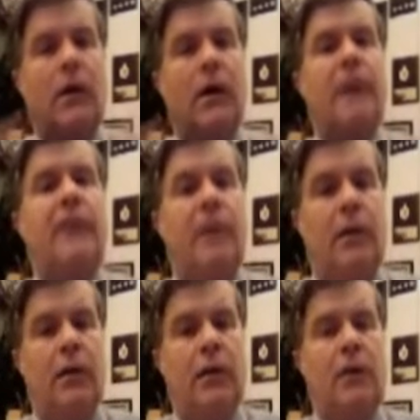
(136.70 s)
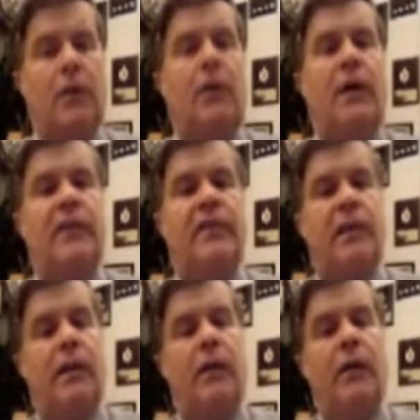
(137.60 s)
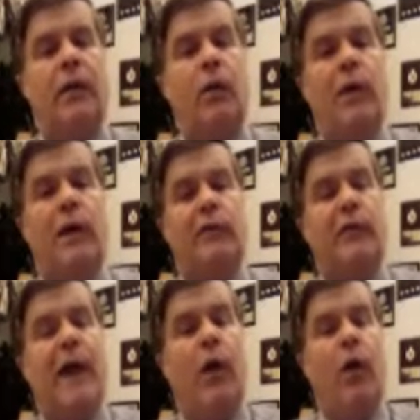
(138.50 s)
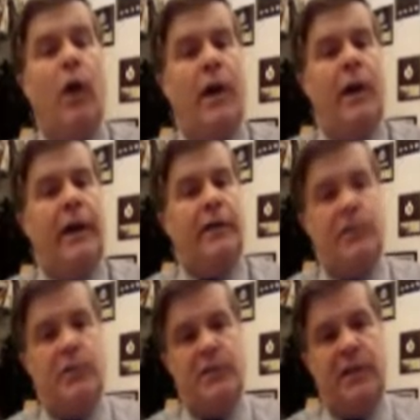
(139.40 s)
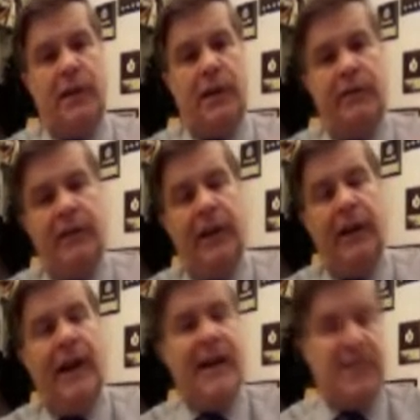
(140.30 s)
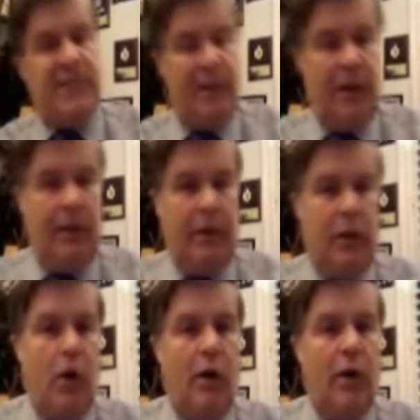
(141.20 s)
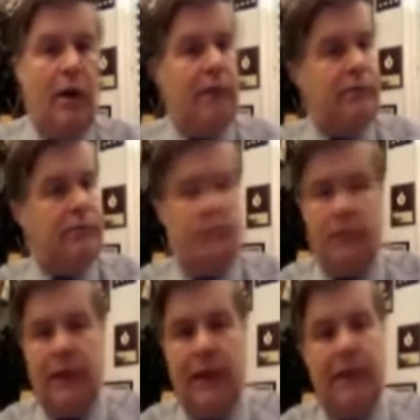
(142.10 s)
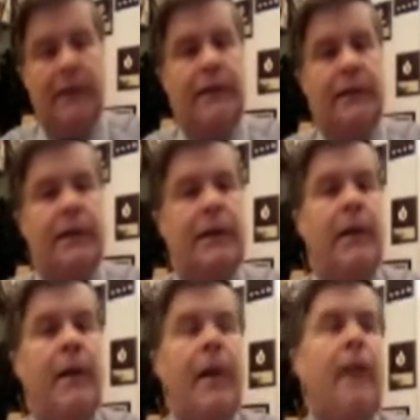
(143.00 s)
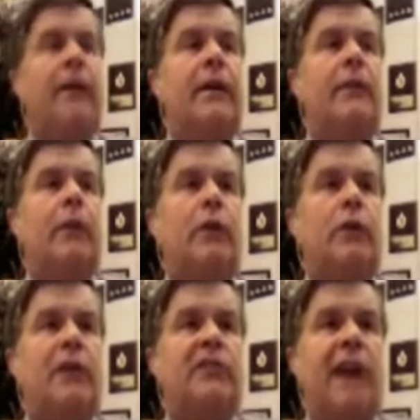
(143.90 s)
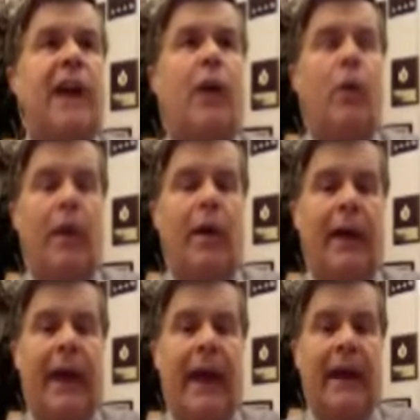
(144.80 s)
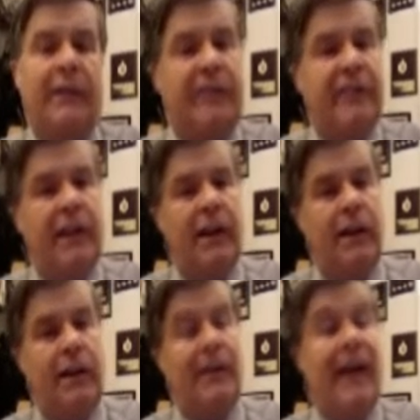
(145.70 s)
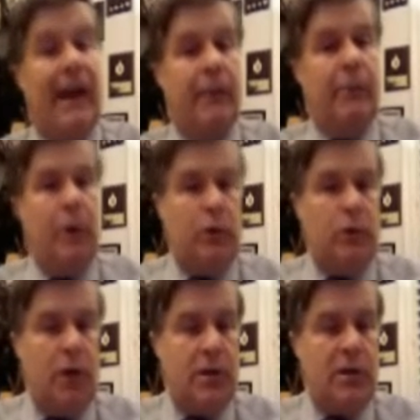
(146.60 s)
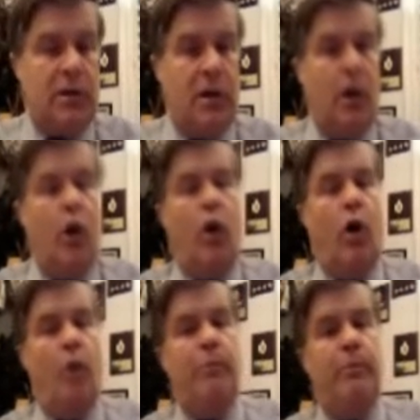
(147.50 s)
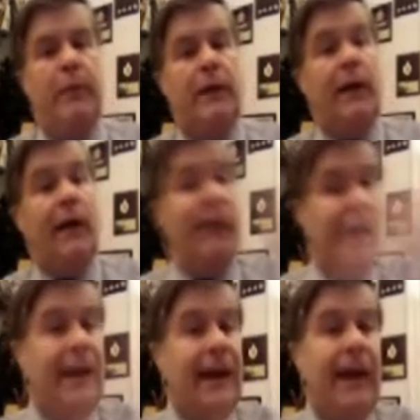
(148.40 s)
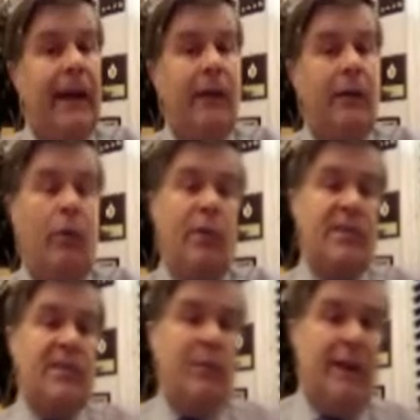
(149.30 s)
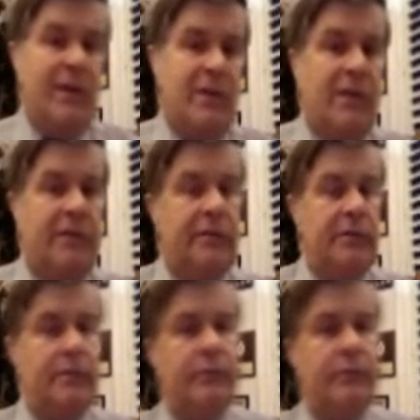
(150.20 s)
I see. Okay, wonderful. Now, and so you said the filler lasts a little bit longer than the Botox. Now, can a filler like a Botox be done again once it wears off?